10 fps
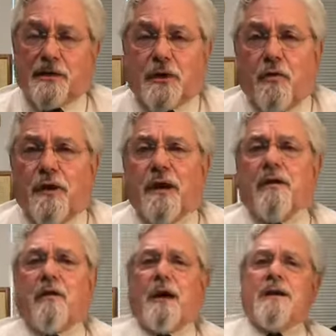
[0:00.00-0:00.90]
And so
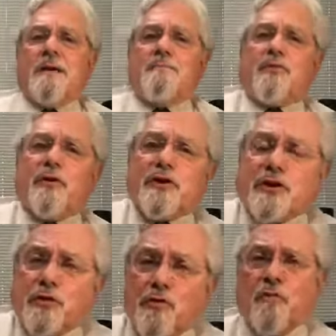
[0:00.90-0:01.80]
they are
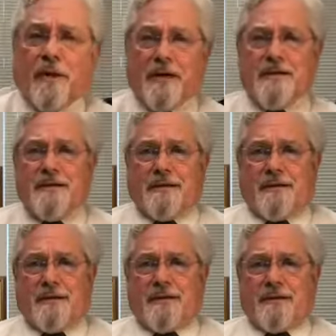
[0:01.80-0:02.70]

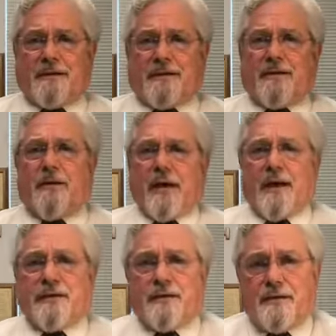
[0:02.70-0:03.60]
presuming
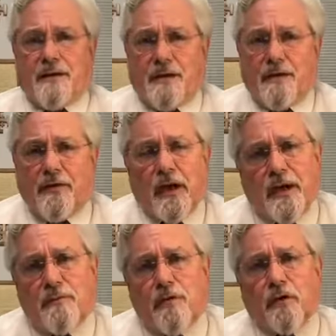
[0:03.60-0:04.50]
that
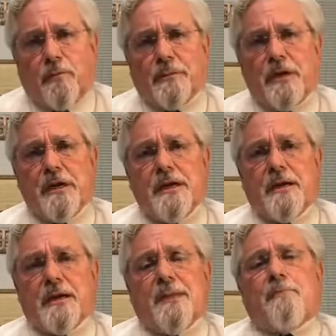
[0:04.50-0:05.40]
they will
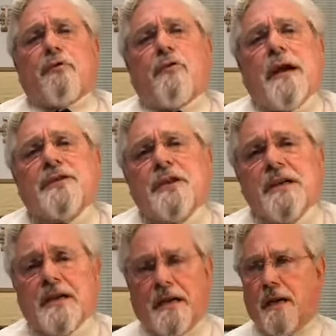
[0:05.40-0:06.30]
be
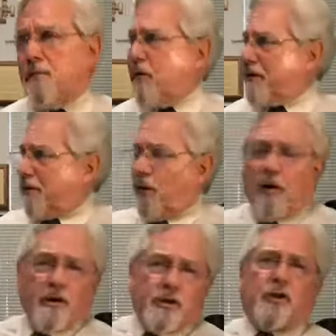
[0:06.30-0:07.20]
impressing him with a
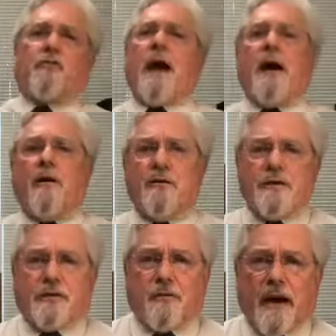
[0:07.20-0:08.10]
large
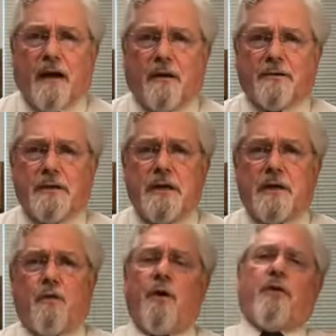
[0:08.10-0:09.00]
crowd that's around,
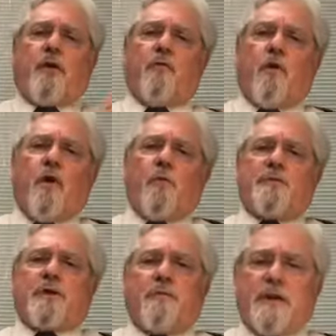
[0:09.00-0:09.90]
with their
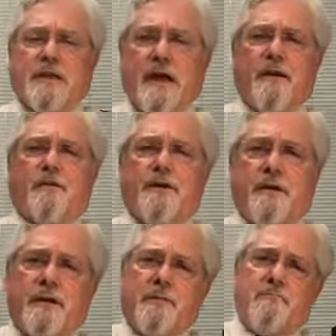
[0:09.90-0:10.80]
robes and
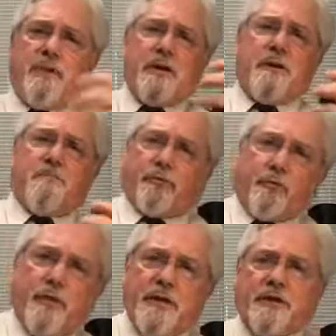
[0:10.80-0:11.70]
regalia and being
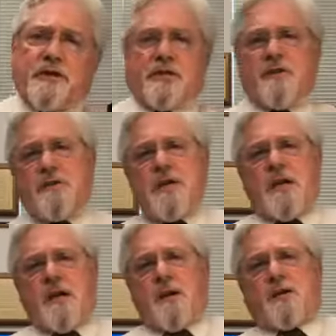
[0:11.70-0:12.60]
priests
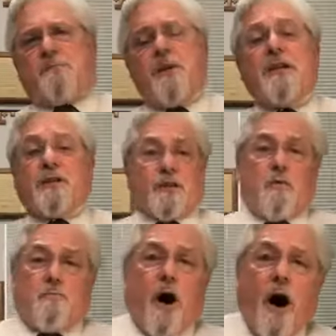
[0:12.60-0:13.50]
and being
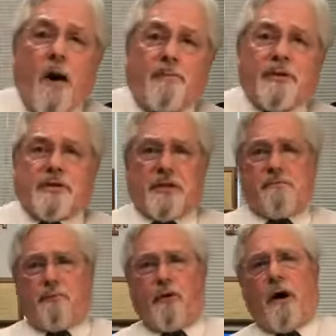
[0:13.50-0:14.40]
so
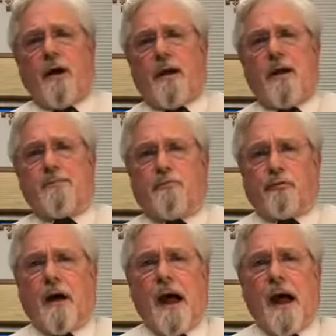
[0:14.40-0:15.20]
pompous and, par- and